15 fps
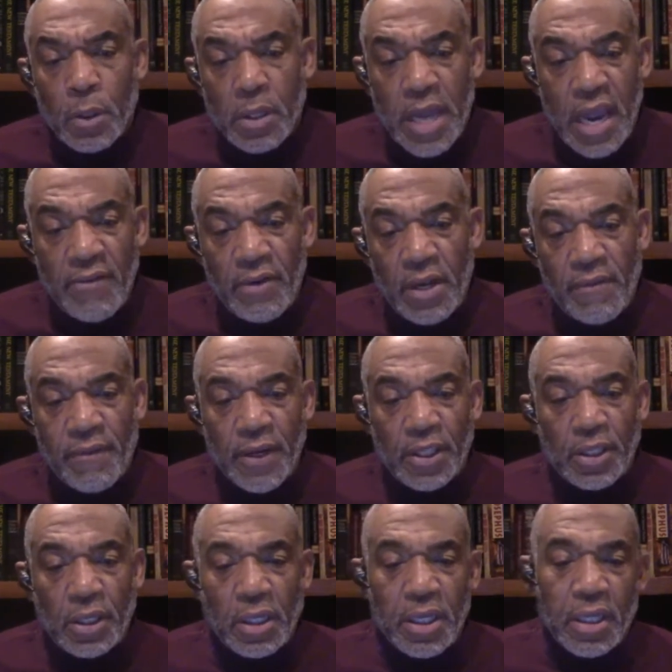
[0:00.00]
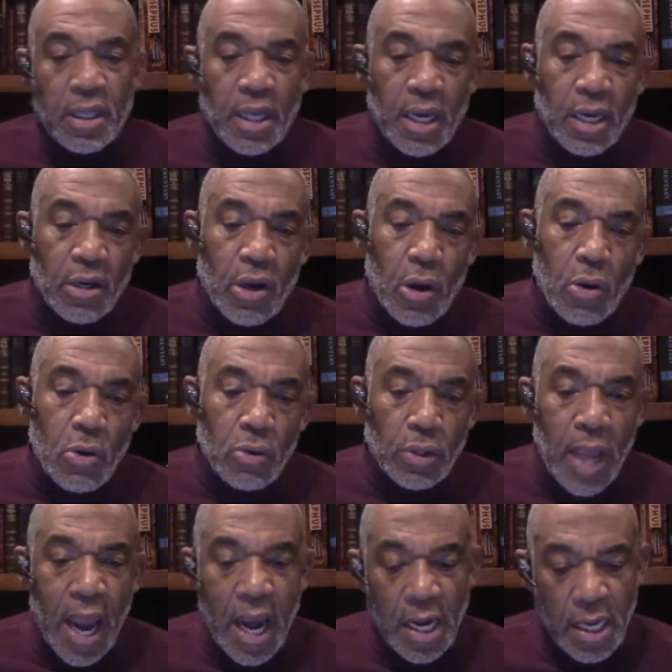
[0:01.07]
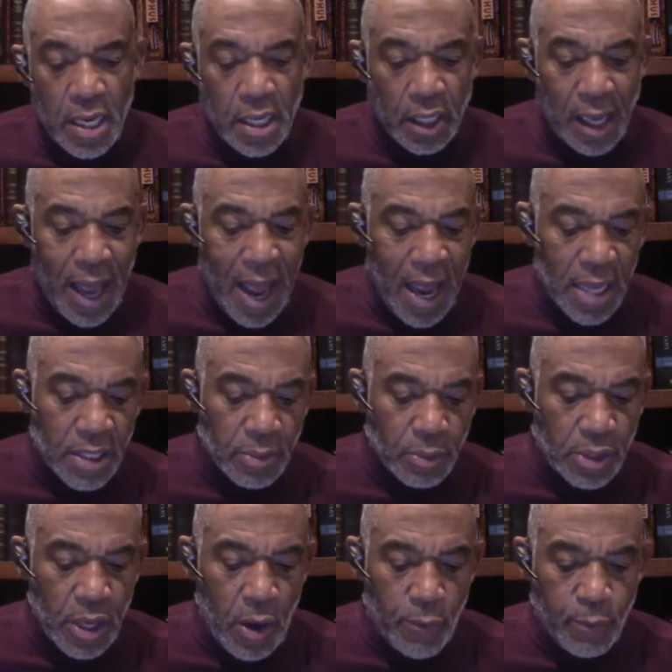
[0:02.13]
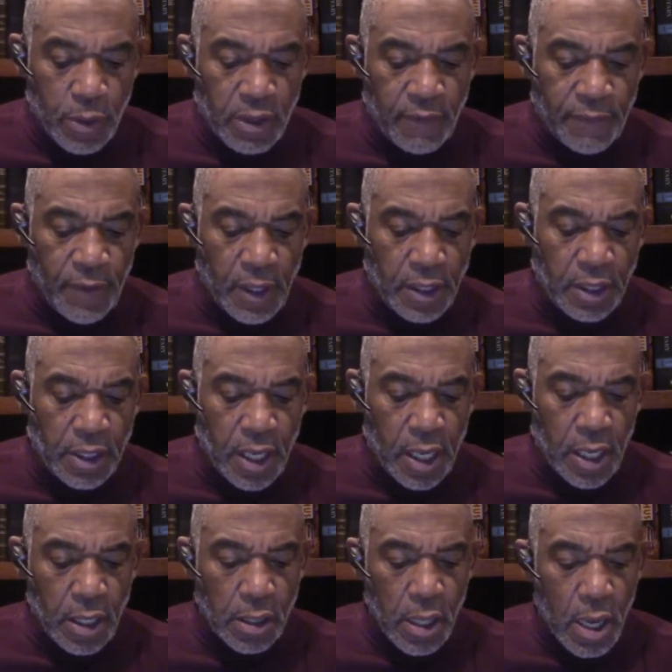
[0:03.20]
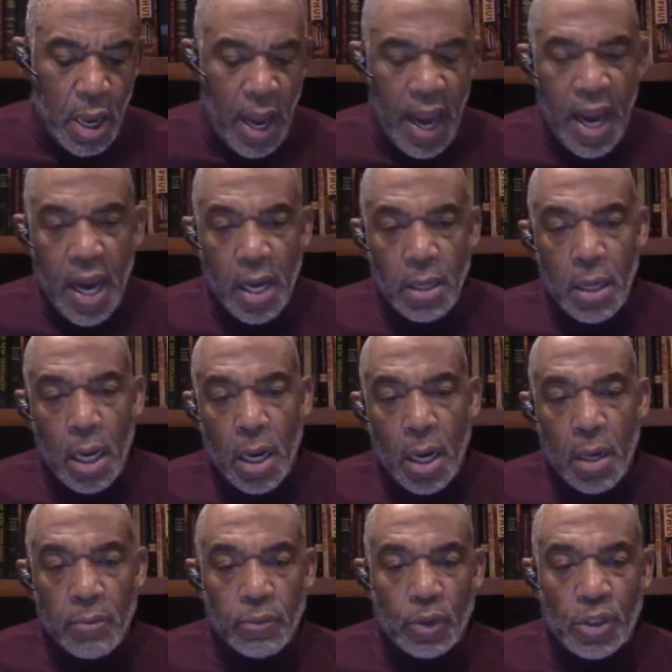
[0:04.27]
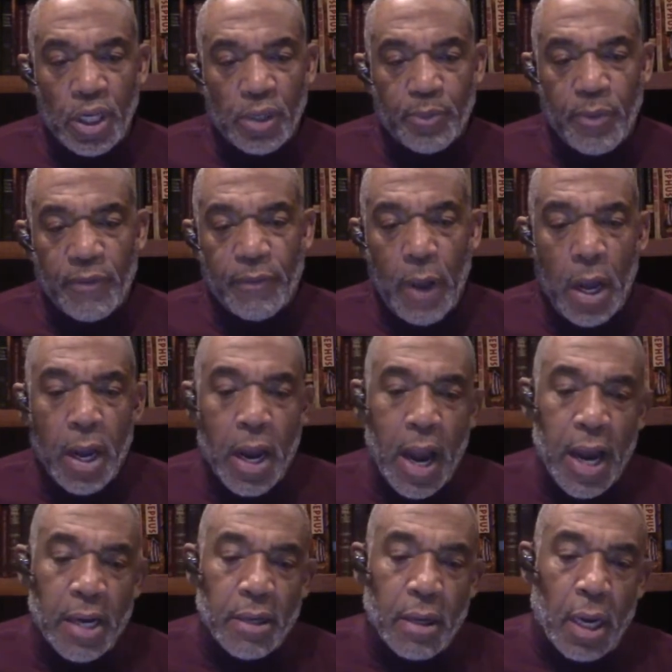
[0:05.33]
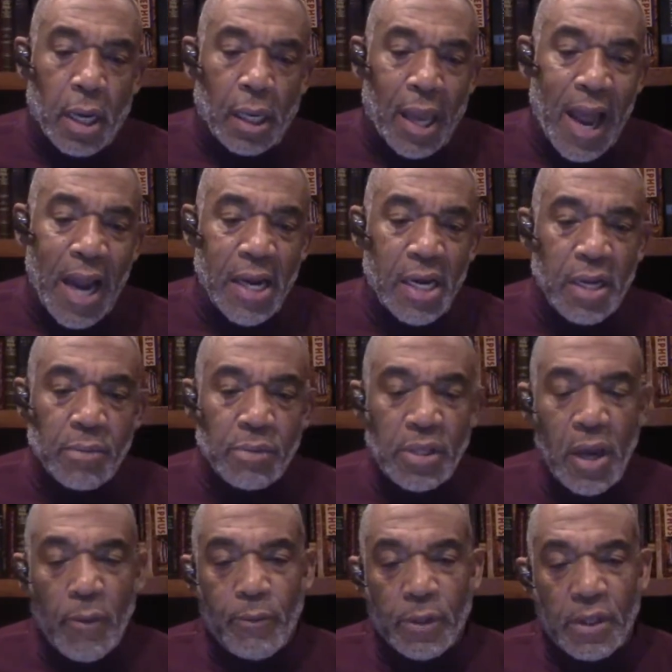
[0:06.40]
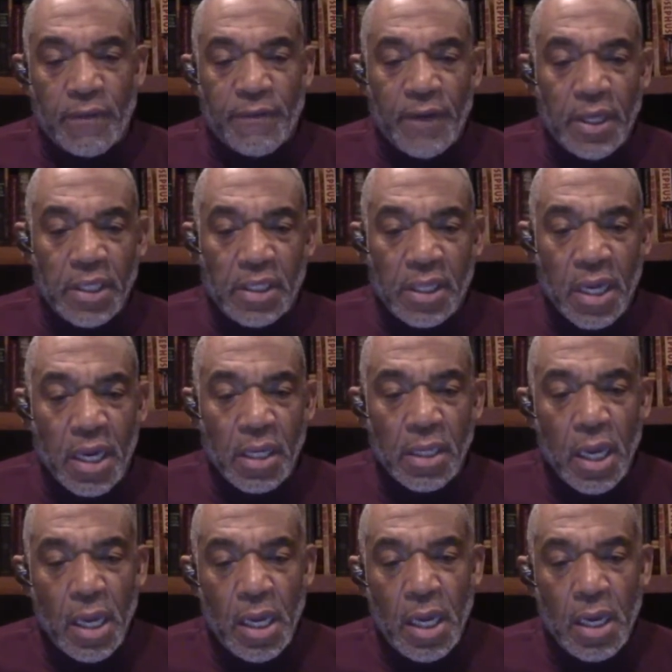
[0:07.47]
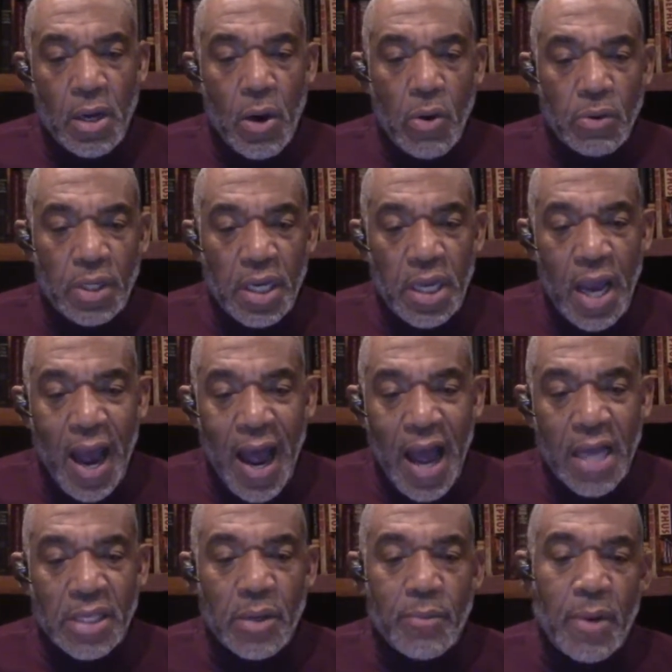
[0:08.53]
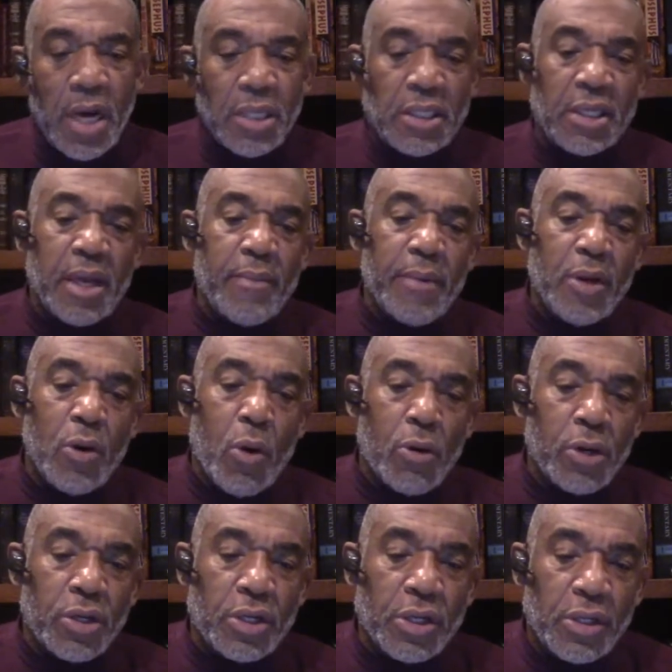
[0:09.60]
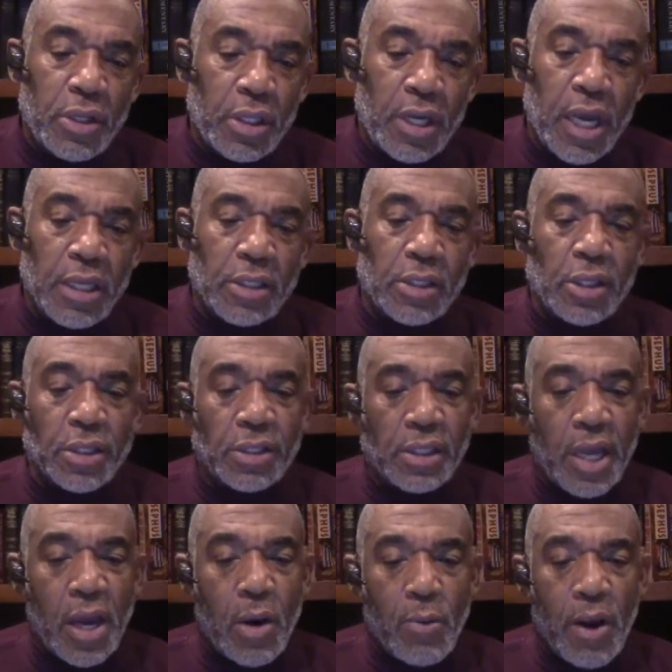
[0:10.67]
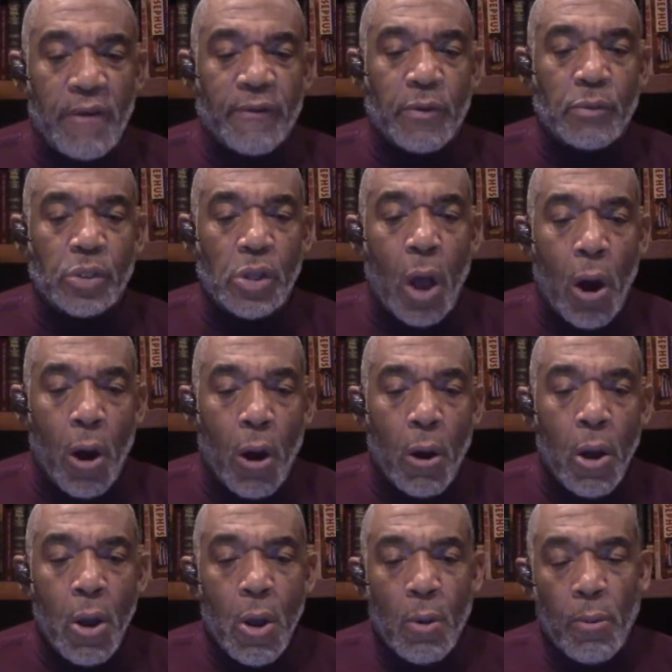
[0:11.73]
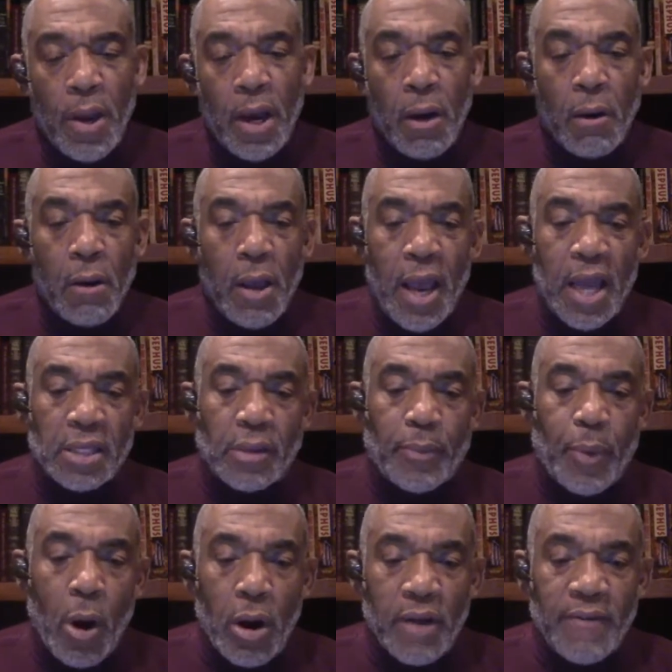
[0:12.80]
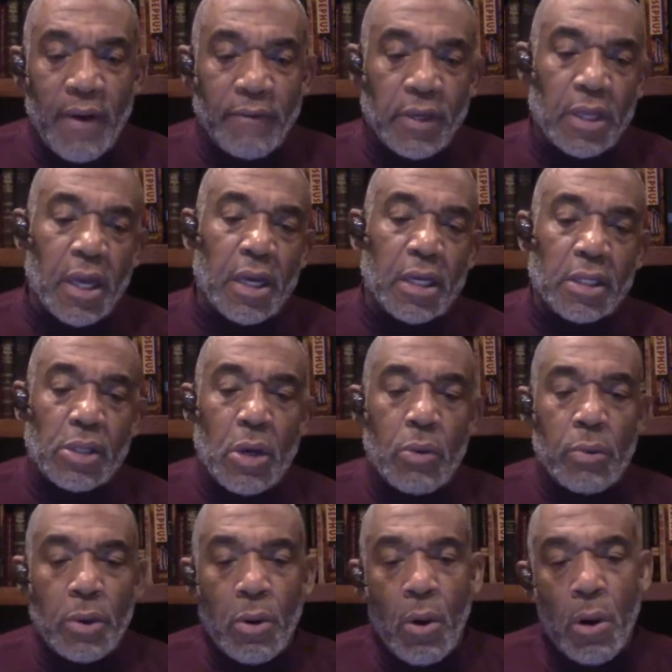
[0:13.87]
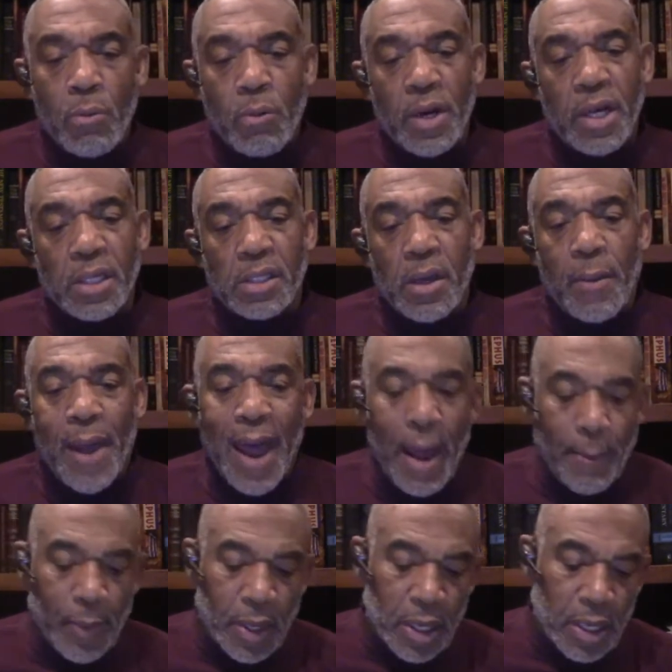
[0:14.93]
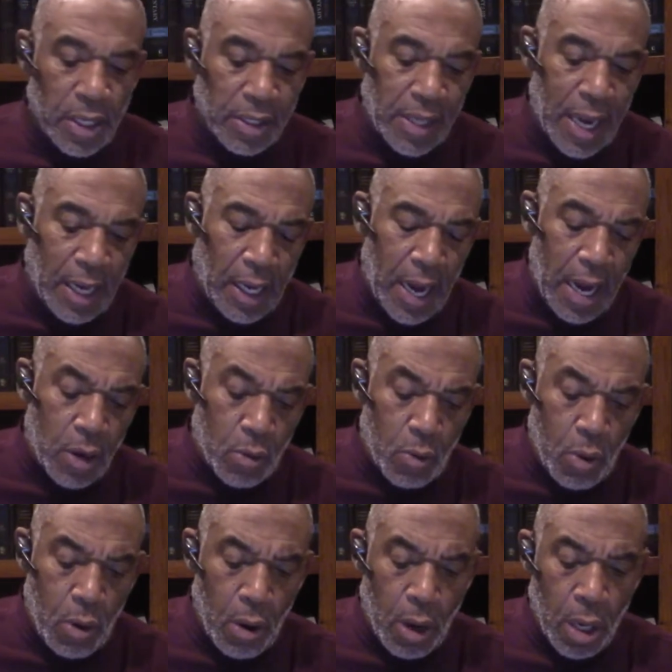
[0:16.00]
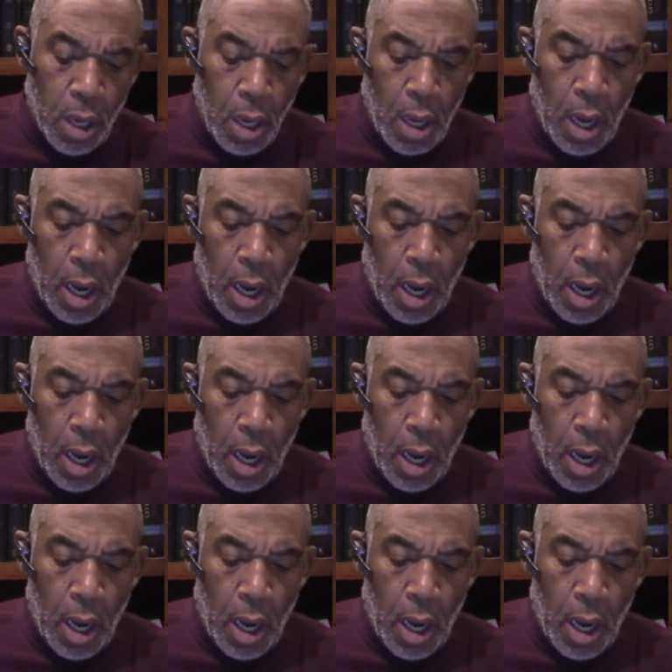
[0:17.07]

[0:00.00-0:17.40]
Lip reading: David eventually then goes and he allies himself with the Philistines, and and aligning himself with the Philistines, he goes and he hides amongst them in order to stay away from Saul. Well, as a part of everything that's going on, what ends up happening is that later on,